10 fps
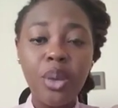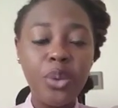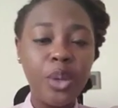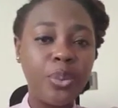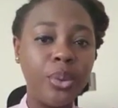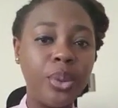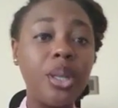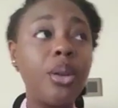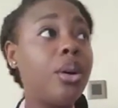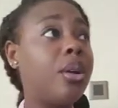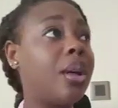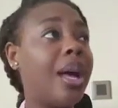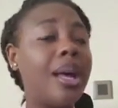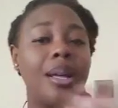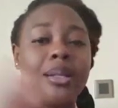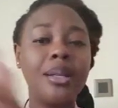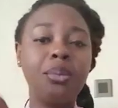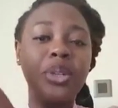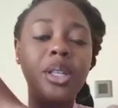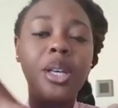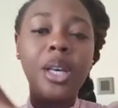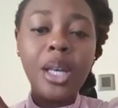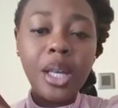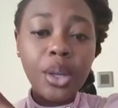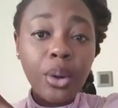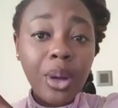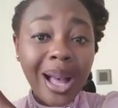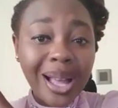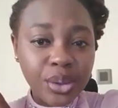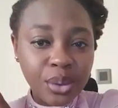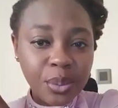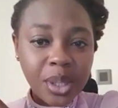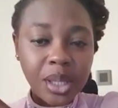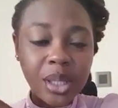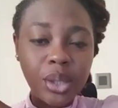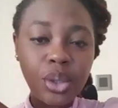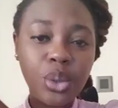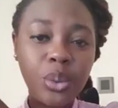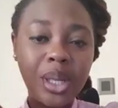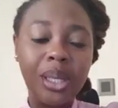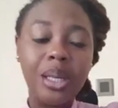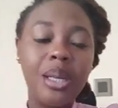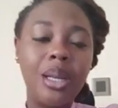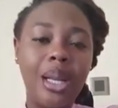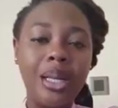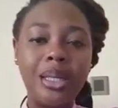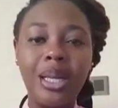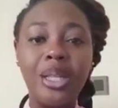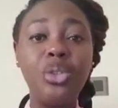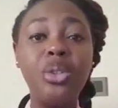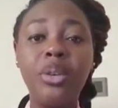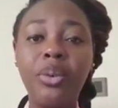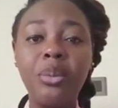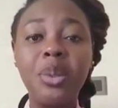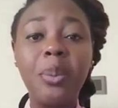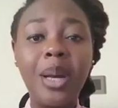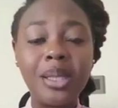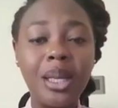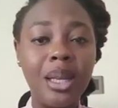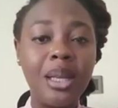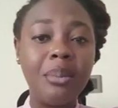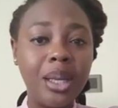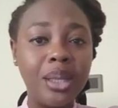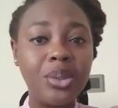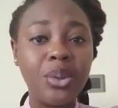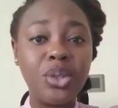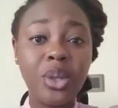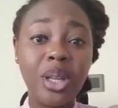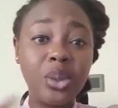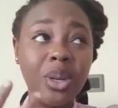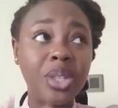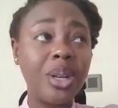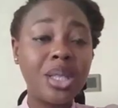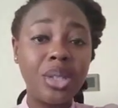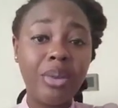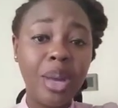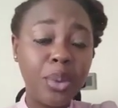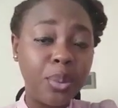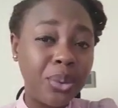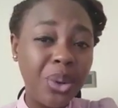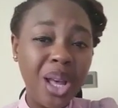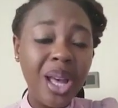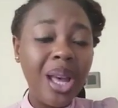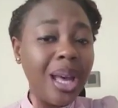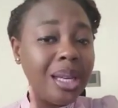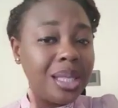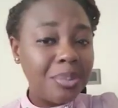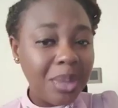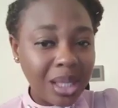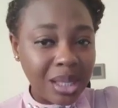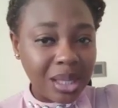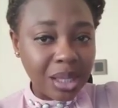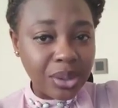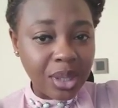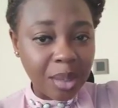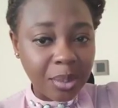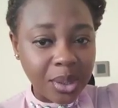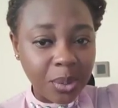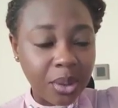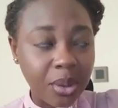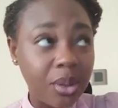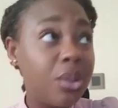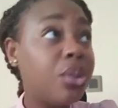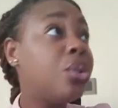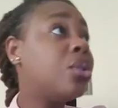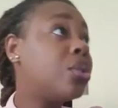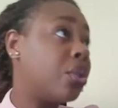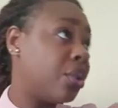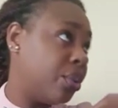people, it all hires that money. It all has to be, in an aligned and uniform pattern and manner to ensure that you're attracting the right people and it's making sense to them as well. Don't talk.